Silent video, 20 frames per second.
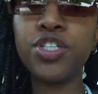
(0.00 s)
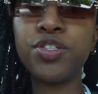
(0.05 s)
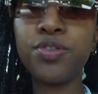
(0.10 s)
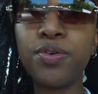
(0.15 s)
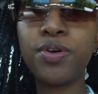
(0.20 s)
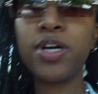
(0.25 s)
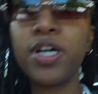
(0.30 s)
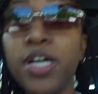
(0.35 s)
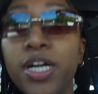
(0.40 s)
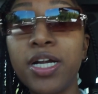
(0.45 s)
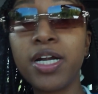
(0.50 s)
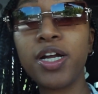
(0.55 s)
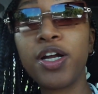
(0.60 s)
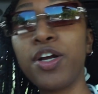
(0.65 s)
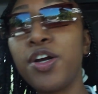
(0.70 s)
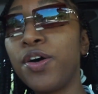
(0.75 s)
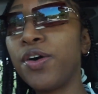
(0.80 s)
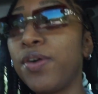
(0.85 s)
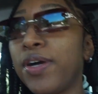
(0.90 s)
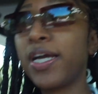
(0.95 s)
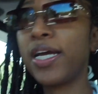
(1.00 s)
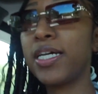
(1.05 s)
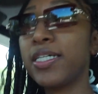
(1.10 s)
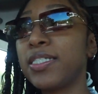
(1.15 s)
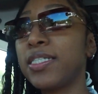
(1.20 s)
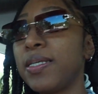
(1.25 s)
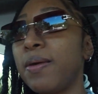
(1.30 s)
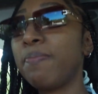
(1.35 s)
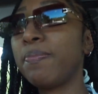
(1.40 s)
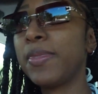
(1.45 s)
store, go get
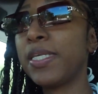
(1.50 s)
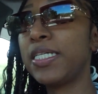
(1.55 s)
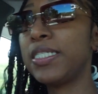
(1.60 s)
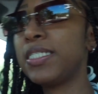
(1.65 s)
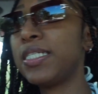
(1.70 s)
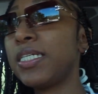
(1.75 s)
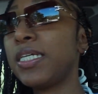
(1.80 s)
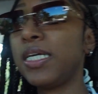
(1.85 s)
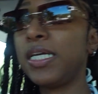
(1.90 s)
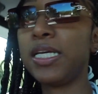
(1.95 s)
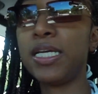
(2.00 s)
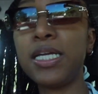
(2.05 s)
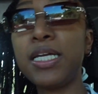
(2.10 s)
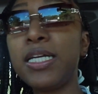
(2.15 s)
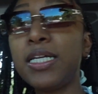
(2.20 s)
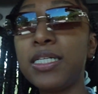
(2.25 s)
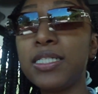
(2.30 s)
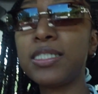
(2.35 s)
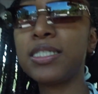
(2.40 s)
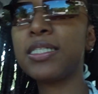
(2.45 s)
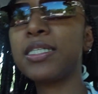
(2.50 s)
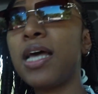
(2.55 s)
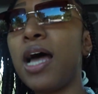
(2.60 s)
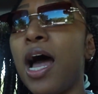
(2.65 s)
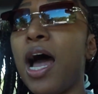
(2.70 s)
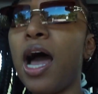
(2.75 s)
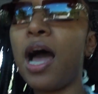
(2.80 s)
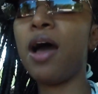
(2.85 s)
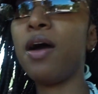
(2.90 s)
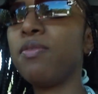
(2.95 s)
something to eat.
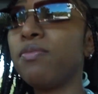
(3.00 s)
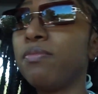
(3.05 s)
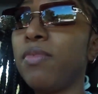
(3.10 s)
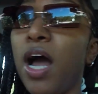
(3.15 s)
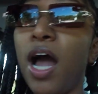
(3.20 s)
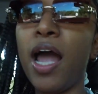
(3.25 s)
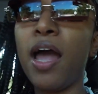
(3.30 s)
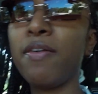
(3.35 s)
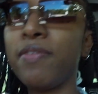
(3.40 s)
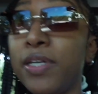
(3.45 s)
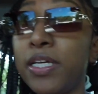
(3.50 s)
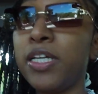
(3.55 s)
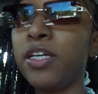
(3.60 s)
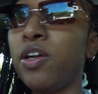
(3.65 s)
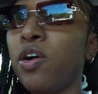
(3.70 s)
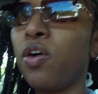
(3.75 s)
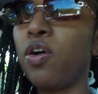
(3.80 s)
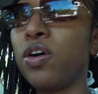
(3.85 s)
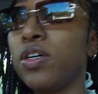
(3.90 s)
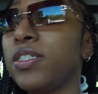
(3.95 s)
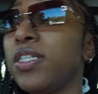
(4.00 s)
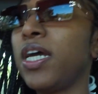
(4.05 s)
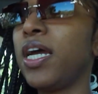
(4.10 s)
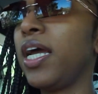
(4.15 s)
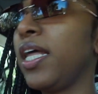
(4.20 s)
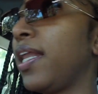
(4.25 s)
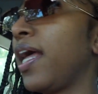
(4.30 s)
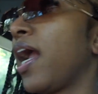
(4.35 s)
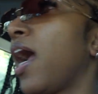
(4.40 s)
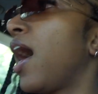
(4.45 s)
I haven't eaten all
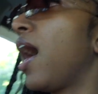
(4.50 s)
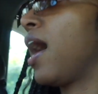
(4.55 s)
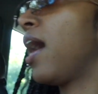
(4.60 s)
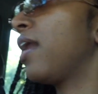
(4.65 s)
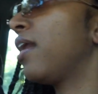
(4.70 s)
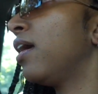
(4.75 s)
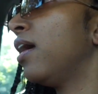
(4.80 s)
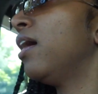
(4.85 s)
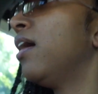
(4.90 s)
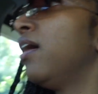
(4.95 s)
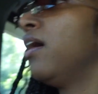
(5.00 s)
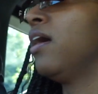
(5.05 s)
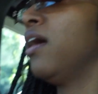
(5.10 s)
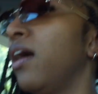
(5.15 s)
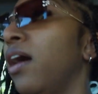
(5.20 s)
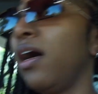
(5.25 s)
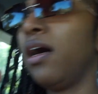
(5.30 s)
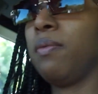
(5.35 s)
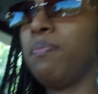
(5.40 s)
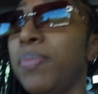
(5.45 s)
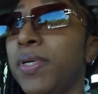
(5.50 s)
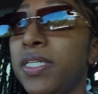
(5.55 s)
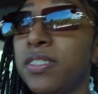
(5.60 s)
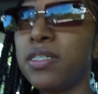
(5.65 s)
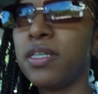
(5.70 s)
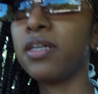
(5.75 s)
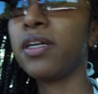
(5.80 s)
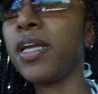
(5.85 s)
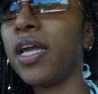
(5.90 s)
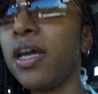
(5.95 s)
day. Like, I had a
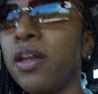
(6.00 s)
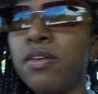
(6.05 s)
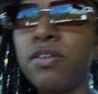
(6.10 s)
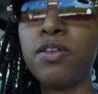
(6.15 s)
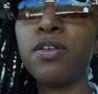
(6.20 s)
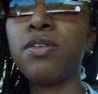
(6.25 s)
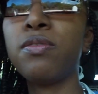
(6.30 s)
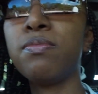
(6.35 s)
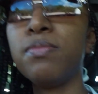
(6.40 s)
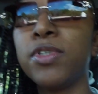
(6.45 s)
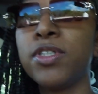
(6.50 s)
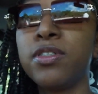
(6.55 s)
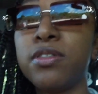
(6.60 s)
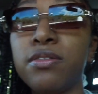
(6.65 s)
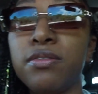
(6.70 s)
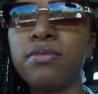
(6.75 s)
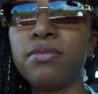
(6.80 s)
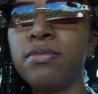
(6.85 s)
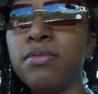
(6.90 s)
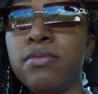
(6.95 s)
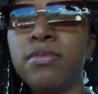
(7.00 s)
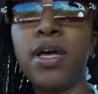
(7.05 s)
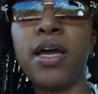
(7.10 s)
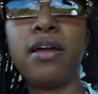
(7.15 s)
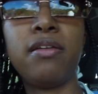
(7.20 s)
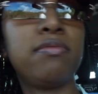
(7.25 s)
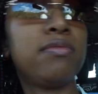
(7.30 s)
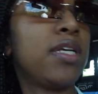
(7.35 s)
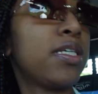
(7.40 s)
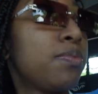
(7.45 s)
piece of cantaloupe, or
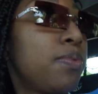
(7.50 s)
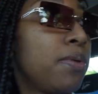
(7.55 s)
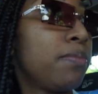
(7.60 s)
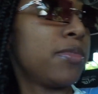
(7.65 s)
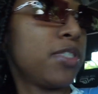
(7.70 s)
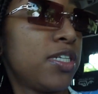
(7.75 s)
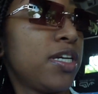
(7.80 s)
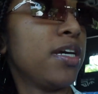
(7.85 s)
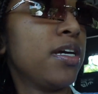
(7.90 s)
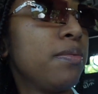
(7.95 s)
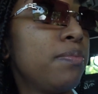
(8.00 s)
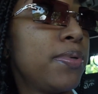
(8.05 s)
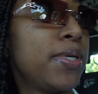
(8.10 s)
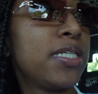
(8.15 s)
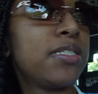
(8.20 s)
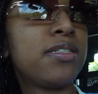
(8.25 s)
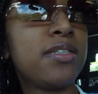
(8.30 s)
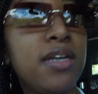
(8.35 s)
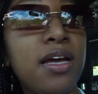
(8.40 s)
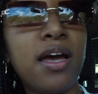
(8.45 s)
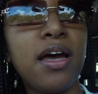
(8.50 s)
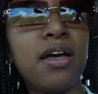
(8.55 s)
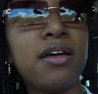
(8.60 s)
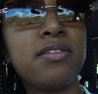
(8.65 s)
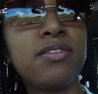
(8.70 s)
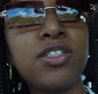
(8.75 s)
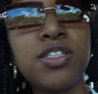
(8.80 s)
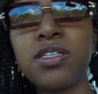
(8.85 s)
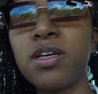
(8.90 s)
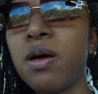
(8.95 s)
like, that's pretty much it. Fruit,
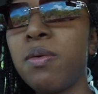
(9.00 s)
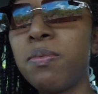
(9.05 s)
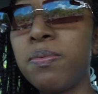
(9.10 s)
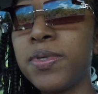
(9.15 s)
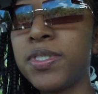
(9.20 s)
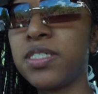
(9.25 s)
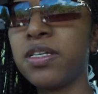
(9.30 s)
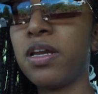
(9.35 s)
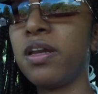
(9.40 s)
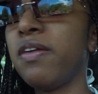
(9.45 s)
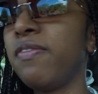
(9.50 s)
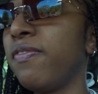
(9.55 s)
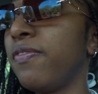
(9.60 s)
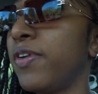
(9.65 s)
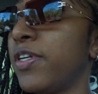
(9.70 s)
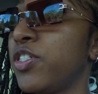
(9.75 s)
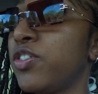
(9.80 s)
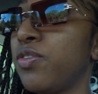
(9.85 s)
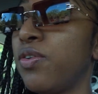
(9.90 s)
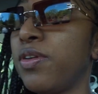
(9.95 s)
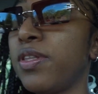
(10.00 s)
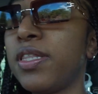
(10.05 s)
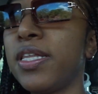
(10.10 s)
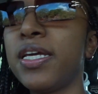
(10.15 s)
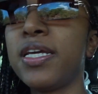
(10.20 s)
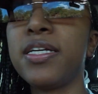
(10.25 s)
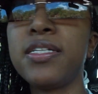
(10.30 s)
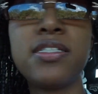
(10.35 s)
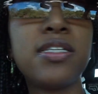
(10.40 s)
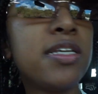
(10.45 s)
yeah, just a couple pieces. I didn't even finish the whole
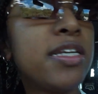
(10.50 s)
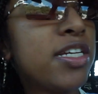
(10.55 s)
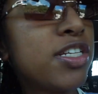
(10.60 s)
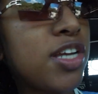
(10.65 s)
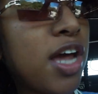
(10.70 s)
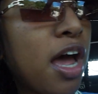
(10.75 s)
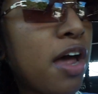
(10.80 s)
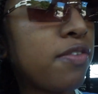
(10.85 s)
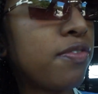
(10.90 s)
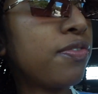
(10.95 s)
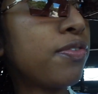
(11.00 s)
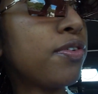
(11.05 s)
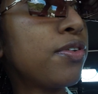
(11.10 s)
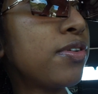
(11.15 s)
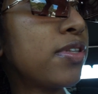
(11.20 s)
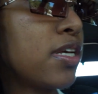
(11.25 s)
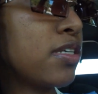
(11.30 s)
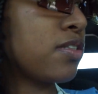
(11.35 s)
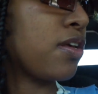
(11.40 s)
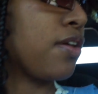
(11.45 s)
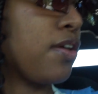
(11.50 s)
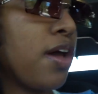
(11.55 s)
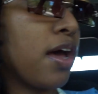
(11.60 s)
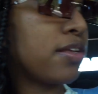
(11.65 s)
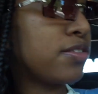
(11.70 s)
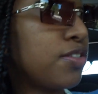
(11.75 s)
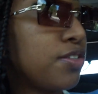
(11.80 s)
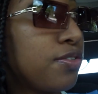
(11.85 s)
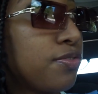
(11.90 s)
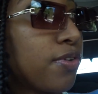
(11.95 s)
thing. Tanisha had fruit. That's all you
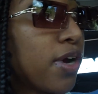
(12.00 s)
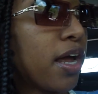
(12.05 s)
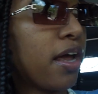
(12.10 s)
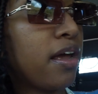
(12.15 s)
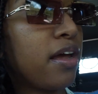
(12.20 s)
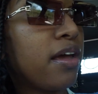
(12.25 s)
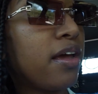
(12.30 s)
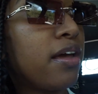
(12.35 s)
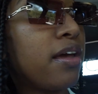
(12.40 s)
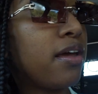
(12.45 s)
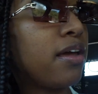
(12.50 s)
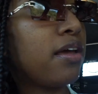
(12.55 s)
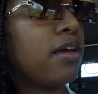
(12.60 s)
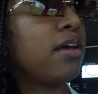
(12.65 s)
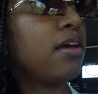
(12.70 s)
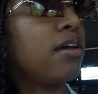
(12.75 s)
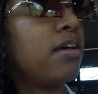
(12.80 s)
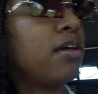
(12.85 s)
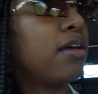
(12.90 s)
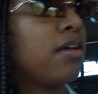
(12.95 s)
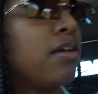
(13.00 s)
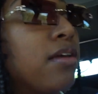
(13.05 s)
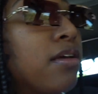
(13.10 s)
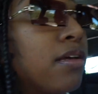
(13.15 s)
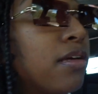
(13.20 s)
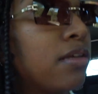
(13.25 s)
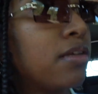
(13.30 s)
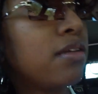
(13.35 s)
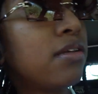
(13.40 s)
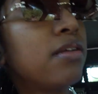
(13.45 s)
had too, right?
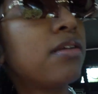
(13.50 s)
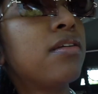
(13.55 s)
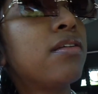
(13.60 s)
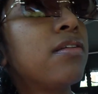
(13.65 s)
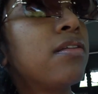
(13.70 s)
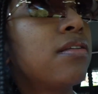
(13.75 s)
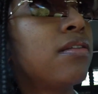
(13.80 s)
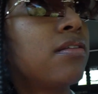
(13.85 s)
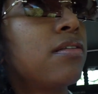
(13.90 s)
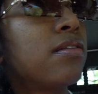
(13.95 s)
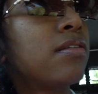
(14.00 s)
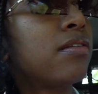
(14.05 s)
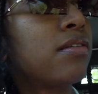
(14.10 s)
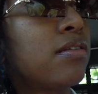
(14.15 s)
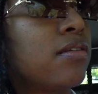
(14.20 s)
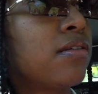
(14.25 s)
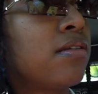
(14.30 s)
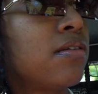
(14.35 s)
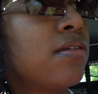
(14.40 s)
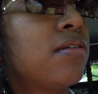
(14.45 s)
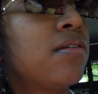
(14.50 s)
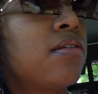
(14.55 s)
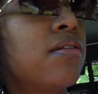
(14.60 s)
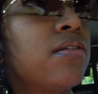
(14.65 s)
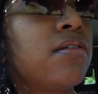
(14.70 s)
And I just had like a protein bar,